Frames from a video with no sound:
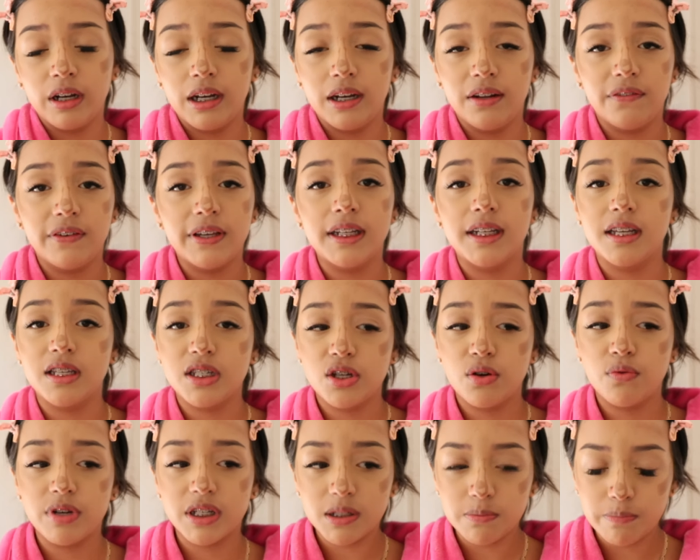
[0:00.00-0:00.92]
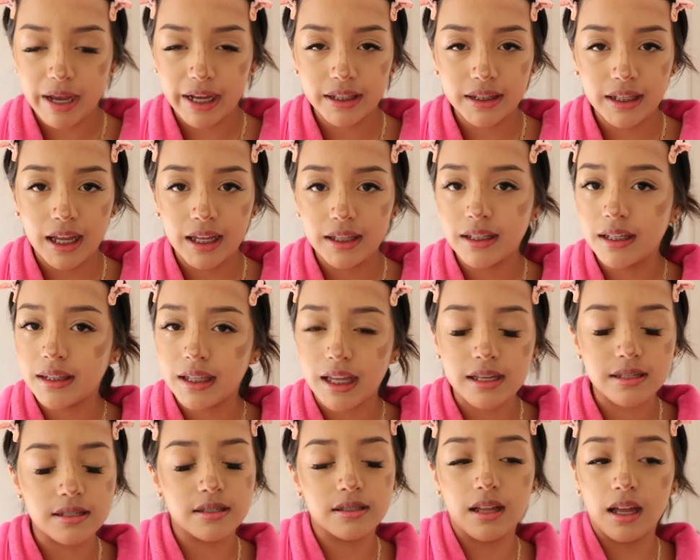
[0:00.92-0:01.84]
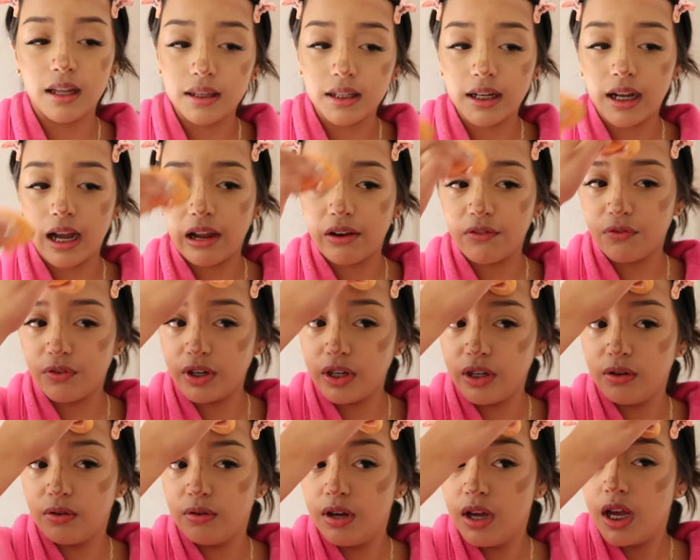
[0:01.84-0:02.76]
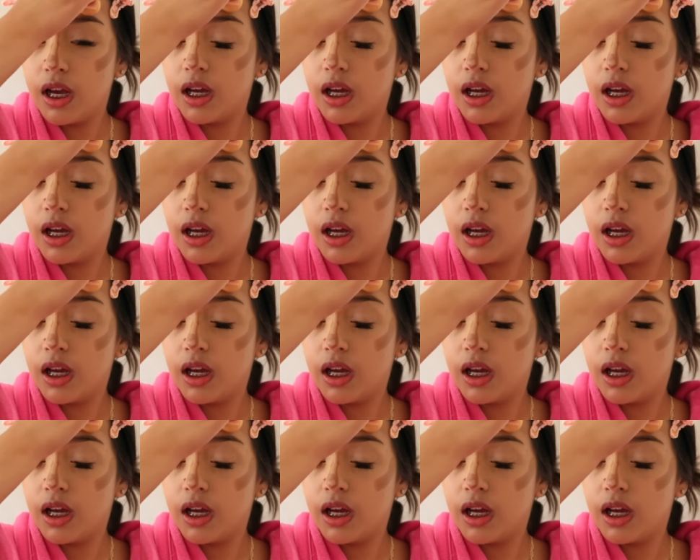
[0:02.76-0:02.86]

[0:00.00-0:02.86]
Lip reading: And if he doesn't respect that, then that's not the guy for you.